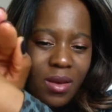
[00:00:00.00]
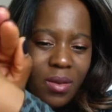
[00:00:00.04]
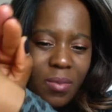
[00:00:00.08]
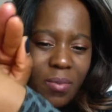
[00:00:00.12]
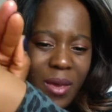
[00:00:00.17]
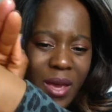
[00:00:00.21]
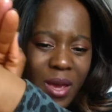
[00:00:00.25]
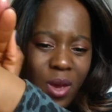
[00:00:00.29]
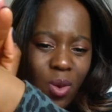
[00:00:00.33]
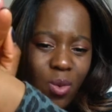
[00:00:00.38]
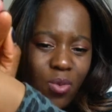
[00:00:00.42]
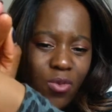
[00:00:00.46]

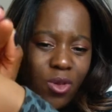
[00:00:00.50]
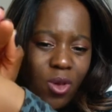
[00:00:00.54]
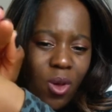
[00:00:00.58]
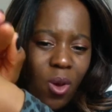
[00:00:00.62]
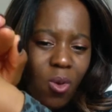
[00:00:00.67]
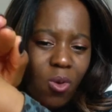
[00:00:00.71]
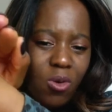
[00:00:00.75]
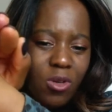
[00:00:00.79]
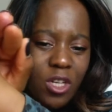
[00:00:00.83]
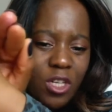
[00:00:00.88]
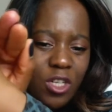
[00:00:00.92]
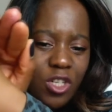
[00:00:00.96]
pink with a
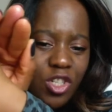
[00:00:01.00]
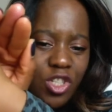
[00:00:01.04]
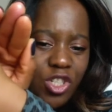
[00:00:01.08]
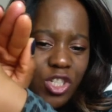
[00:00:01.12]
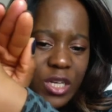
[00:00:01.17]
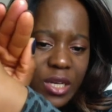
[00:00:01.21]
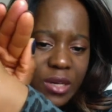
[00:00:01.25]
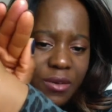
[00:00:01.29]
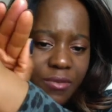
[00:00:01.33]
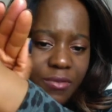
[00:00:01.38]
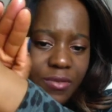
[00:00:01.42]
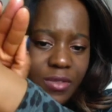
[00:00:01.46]
golden
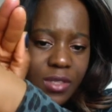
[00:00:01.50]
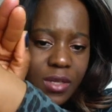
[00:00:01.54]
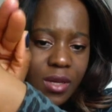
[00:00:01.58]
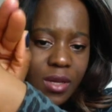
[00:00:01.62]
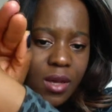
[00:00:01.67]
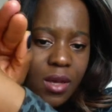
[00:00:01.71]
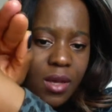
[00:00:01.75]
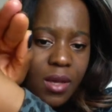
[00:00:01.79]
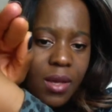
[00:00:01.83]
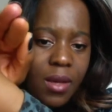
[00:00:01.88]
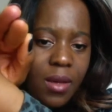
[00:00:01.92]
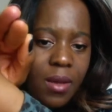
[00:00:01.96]
shift,
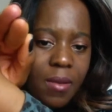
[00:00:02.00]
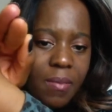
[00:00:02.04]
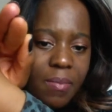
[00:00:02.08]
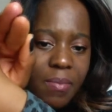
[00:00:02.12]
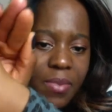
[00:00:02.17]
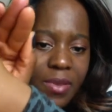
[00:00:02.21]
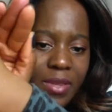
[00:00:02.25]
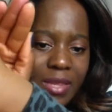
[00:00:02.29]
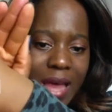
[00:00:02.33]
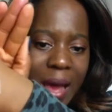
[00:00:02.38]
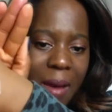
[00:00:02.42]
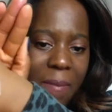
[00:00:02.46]

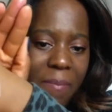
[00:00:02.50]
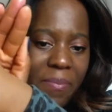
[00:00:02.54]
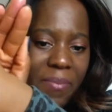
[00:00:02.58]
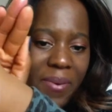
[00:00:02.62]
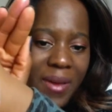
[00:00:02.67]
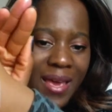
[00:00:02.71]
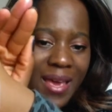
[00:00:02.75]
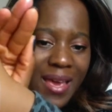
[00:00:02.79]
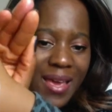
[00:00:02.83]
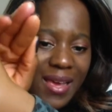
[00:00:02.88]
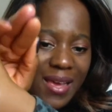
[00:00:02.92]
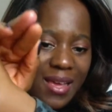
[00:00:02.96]
but that
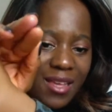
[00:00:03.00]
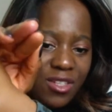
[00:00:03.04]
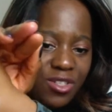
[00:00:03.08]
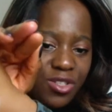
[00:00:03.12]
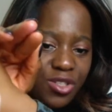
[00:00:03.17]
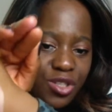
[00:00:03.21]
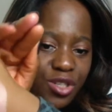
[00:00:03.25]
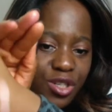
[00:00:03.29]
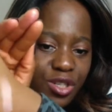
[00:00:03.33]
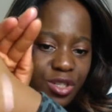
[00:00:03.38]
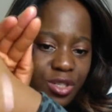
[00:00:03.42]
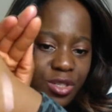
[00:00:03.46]
pink is
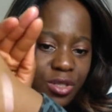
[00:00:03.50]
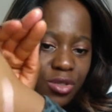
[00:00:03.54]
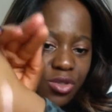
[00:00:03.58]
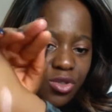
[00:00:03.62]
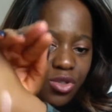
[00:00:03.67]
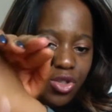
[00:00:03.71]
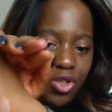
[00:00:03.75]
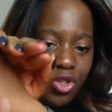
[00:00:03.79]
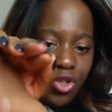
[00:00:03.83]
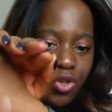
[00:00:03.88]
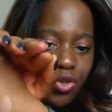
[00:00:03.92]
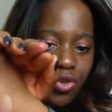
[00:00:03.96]

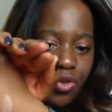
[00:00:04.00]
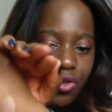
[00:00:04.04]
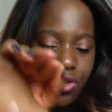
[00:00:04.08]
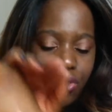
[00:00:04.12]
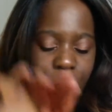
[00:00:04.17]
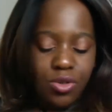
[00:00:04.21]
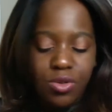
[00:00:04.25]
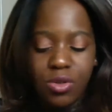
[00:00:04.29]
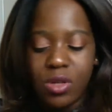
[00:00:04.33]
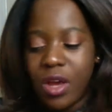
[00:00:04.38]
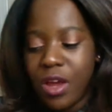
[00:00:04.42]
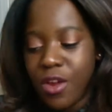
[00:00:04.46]
just
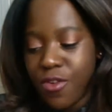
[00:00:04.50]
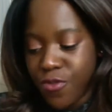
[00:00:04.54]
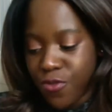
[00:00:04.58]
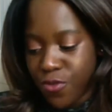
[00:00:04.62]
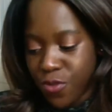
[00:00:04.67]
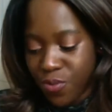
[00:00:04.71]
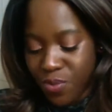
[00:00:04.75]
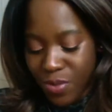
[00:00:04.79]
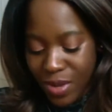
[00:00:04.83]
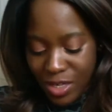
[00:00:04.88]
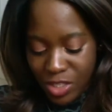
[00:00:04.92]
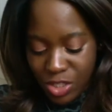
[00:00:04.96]
too light
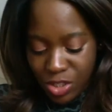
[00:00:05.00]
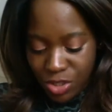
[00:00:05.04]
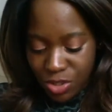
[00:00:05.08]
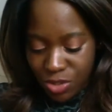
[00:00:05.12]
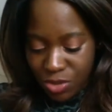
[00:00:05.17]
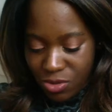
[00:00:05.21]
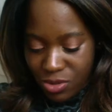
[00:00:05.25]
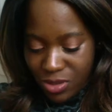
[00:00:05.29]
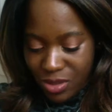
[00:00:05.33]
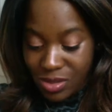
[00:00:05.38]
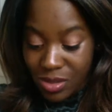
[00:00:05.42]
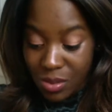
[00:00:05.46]
for me to
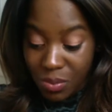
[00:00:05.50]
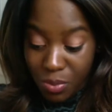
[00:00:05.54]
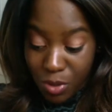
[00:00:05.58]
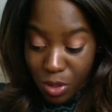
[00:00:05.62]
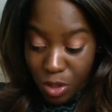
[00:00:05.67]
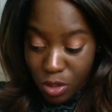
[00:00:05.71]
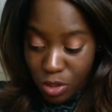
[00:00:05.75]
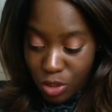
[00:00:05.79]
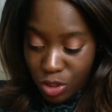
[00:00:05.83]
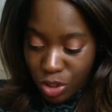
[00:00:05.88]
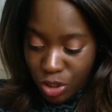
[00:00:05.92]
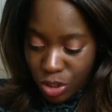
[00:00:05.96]
use as a
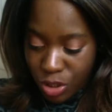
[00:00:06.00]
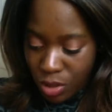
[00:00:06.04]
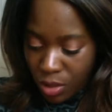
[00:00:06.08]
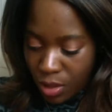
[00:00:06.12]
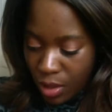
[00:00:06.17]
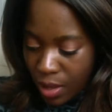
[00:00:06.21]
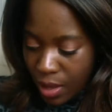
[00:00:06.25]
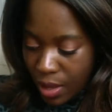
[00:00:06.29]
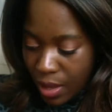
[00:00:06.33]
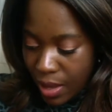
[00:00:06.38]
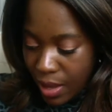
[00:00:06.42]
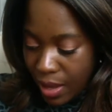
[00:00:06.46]
blush.
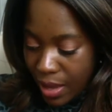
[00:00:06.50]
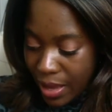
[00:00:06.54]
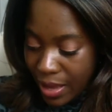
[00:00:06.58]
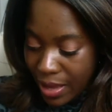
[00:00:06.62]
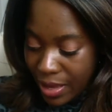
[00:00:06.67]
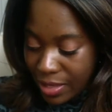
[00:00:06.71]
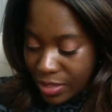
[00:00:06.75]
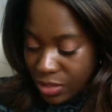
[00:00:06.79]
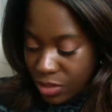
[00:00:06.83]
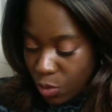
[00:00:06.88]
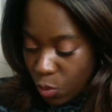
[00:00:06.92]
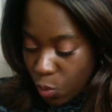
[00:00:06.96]
It
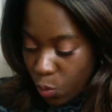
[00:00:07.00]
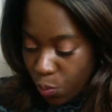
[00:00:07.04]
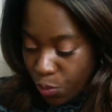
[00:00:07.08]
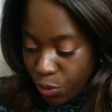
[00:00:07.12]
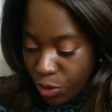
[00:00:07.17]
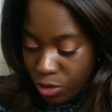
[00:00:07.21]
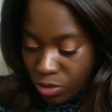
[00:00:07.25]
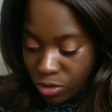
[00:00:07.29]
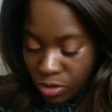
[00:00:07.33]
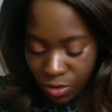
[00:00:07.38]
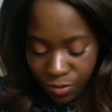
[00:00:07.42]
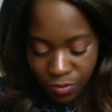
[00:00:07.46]
is
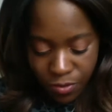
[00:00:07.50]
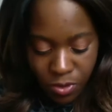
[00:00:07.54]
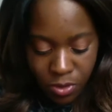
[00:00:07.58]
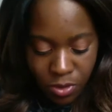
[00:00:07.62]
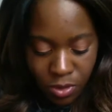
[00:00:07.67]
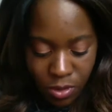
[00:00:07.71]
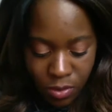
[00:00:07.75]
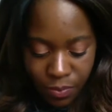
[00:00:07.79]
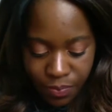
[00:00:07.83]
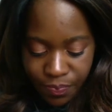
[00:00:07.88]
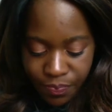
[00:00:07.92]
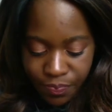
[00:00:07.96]

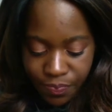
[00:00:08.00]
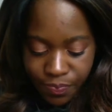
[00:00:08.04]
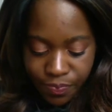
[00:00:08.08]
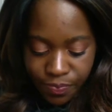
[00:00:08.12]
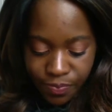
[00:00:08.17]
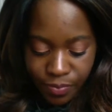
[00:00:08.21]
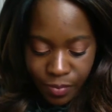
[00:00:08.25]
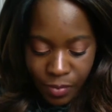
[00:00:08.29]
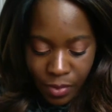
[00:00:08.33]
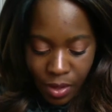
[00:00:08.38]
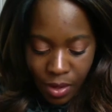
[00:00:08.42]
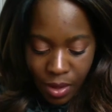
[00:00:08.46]
beautiful,
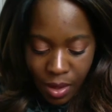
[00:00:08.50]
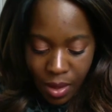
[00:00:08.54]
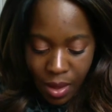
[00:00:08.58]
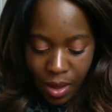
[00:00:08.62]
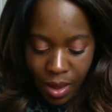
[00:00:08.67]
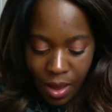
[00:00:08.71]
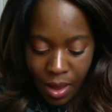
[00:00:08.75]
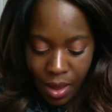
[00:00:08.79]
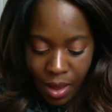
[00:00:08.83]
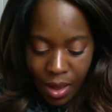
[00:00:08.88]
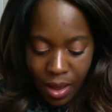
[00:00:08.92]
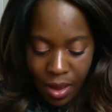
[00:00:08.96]

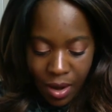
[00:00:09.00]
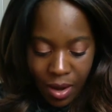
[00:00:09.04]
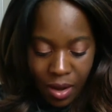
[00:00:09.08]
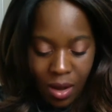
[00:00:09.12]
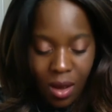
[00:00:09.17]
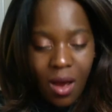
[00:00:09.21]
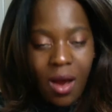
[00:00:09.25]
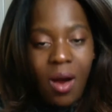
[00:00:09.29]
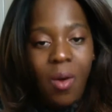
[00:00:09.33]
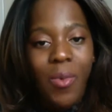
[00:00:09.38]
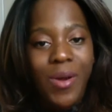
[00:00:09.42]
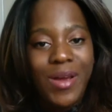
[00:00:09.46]
and I
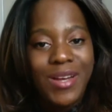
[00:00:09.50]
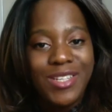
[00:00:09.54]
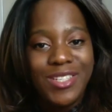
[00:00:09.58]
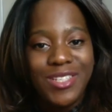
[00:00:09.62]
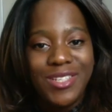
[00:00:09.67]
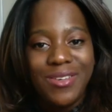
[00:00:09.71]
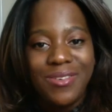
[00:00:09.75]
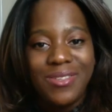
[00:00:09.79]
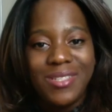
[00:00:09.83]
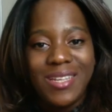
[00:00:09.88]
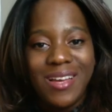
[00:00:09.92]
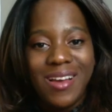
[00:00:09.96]
can't wait to
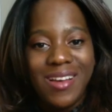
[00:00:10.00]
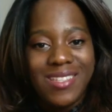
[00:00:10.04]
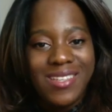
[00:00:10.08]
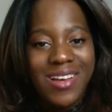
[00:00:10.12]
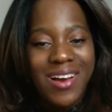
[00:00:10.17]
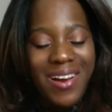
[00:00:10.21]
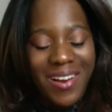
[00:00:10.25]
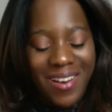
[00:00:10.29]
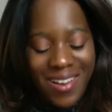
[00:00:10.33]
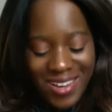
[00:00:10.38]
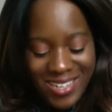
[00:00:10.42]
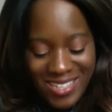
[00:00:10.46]
use it as a
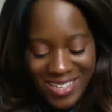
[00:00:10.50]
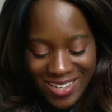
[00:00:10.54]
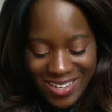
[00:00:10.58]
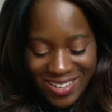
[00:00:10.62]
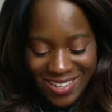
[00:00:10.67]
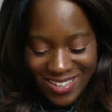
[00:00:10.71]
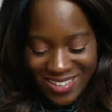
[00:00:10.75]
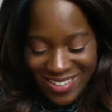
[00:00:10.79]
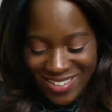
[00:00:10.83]
highlighter.